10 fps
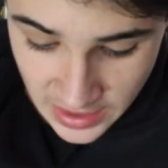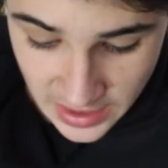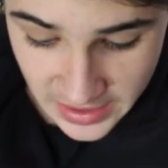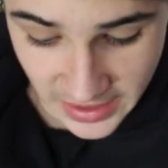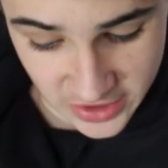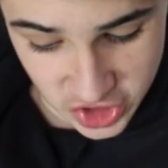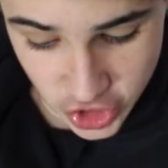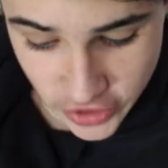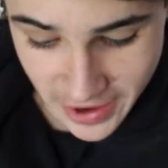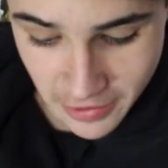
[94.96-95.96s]
Another
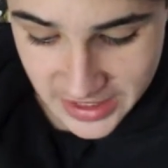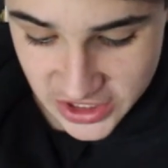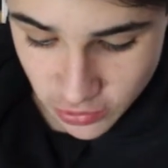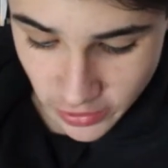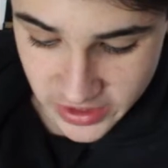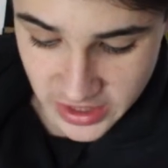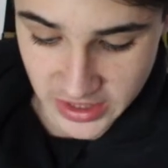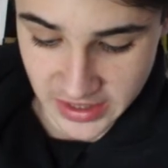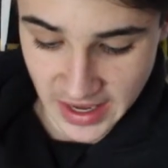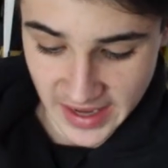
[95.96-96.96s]
shoe they released was the
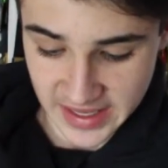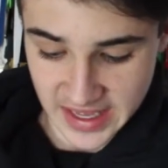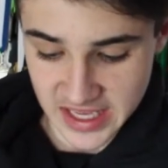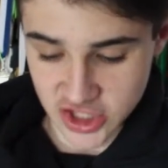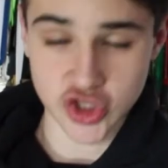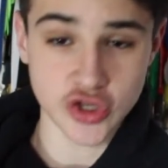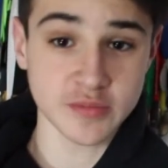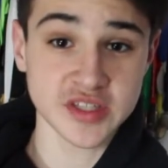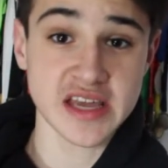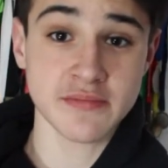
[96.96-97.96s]
Nike Air Zoom
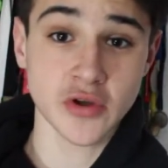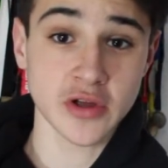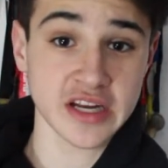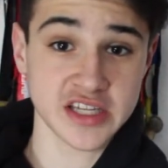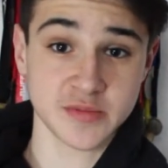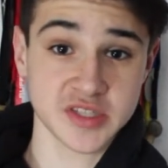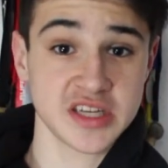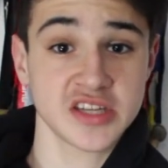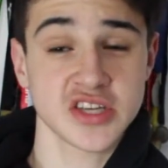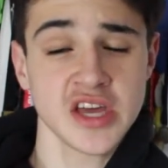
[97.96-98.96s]
Tempo and
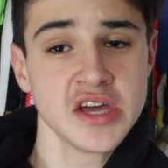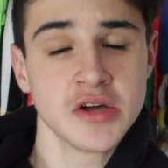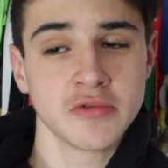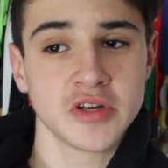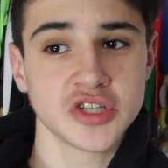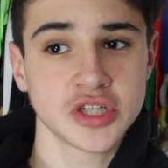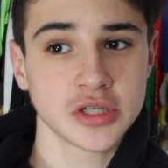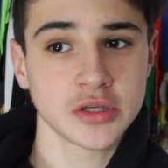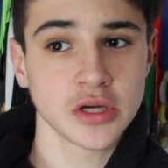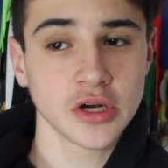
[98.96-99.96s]
X%,
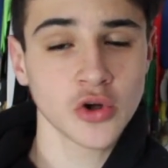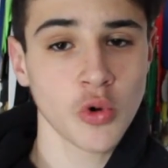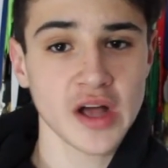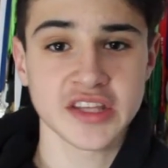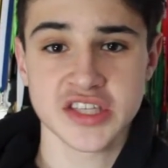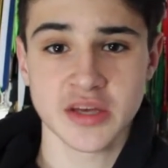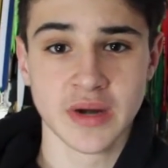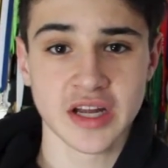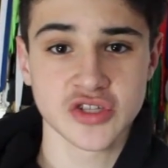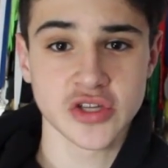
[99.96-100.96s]
which look quite
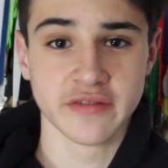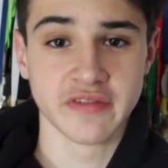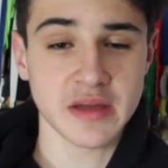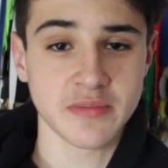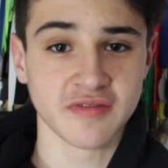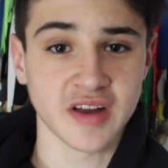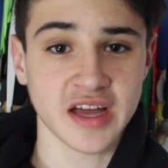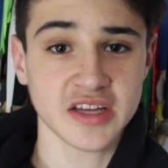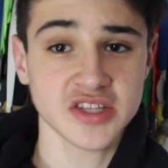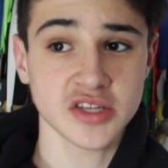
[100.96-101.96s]
similar to the
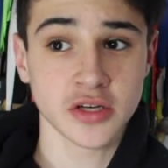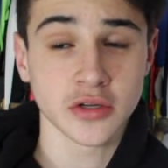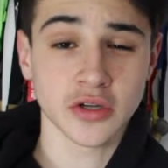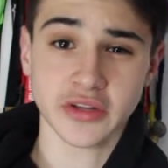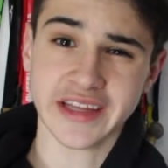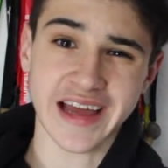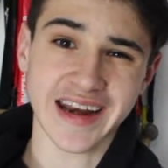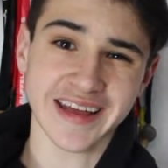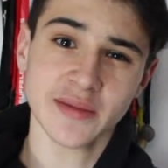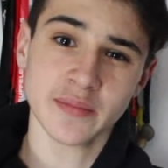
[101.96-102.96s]
Vaporflies. Not the
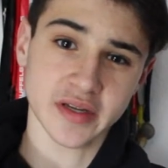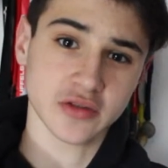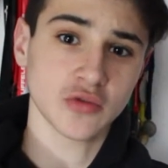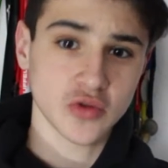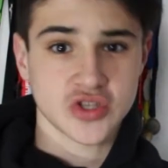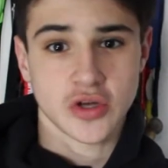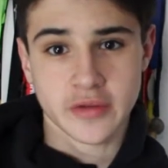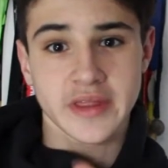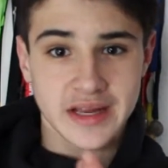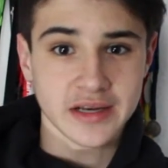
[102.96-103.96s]
color, but also
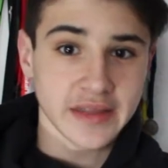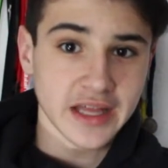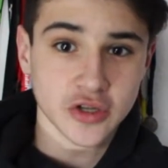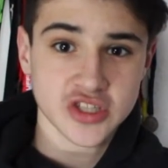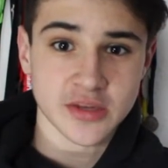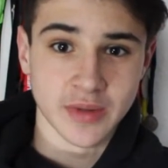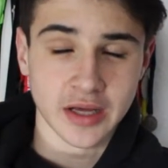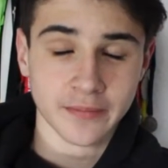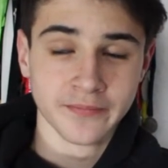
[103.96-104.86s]
they look similar.